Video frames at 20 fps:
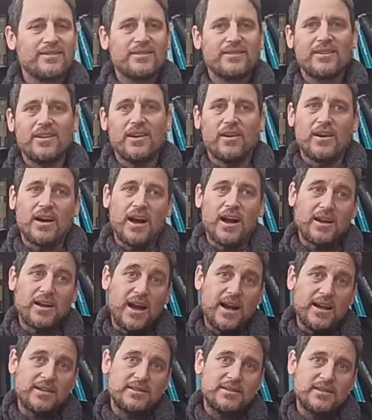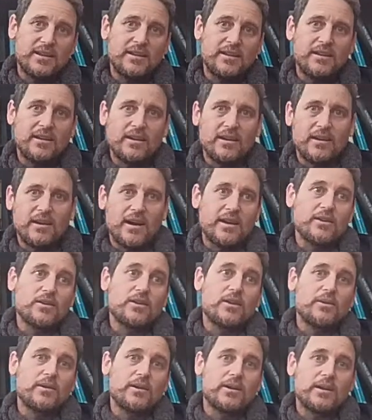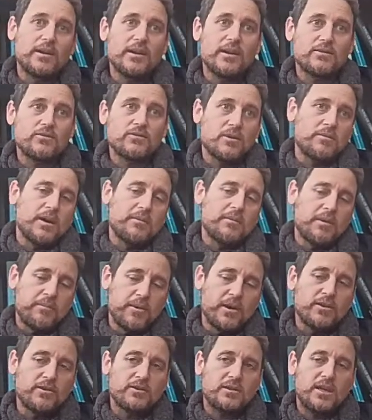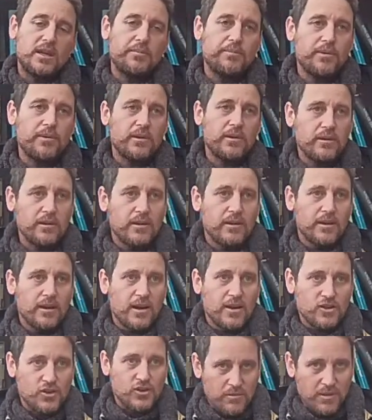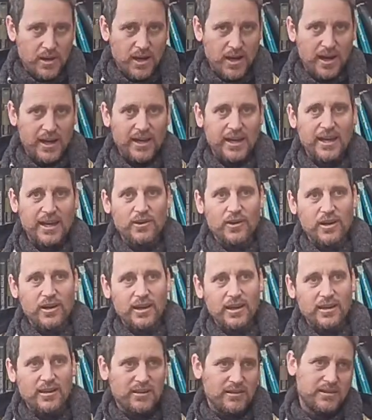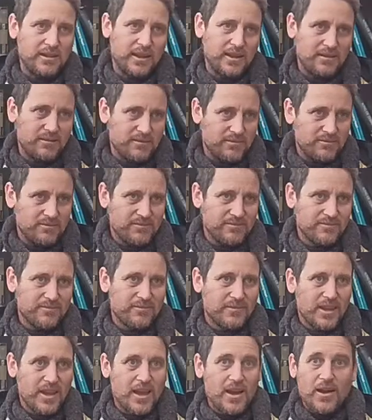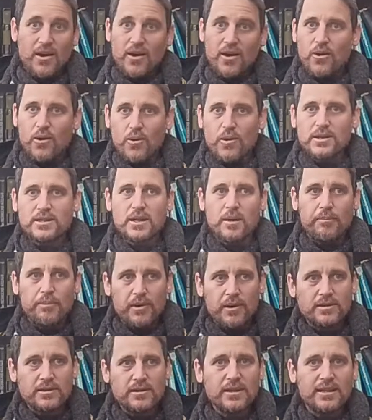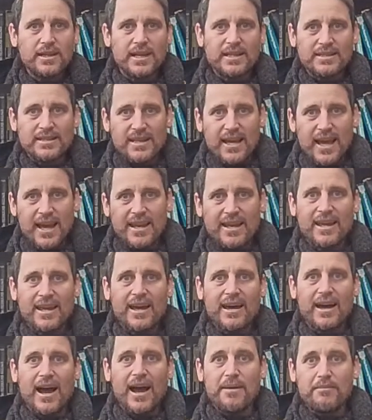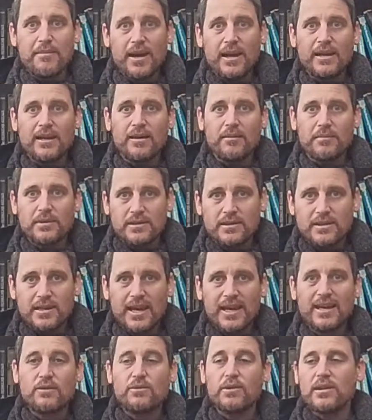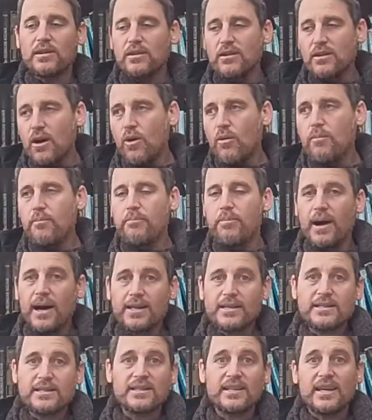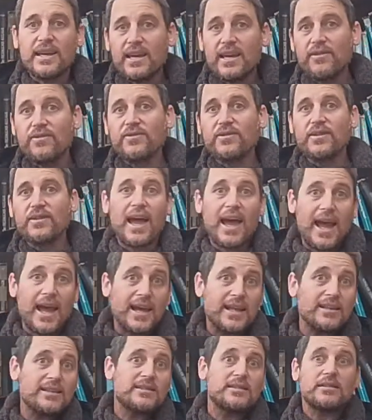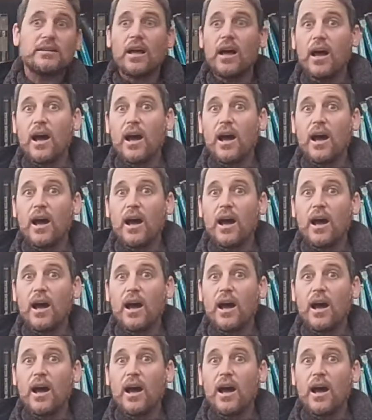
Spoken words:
No, Cain said, I don't know where he is. Well, my brother's keeper. Shomer achi anochi. Like, who was the person that said, I made a mistake with no buts, ifs, ands?